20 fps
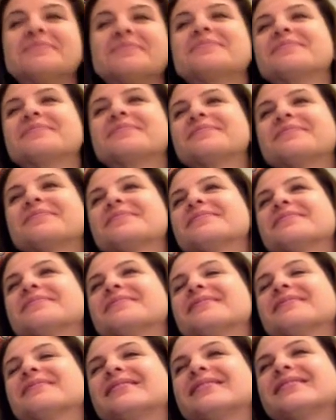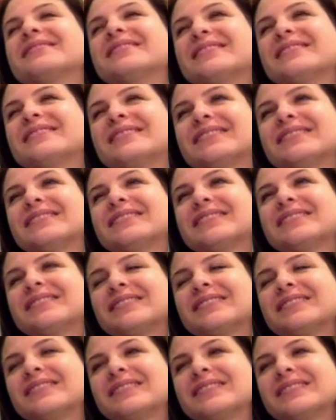
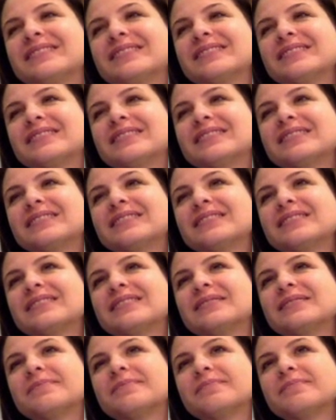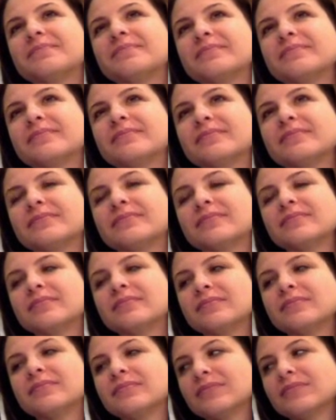
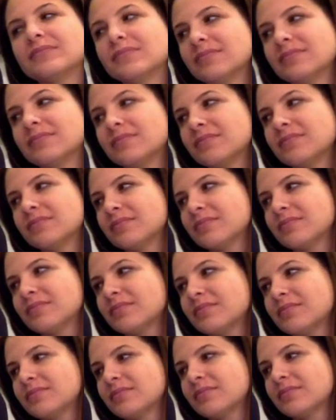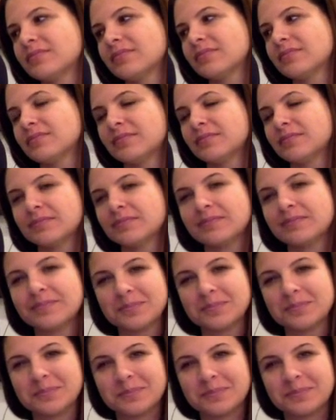
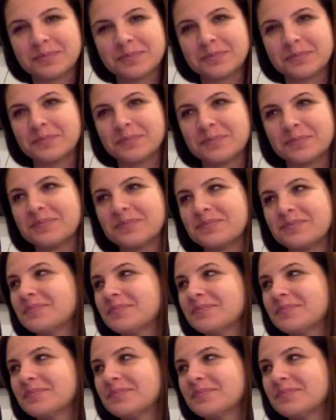[no speech]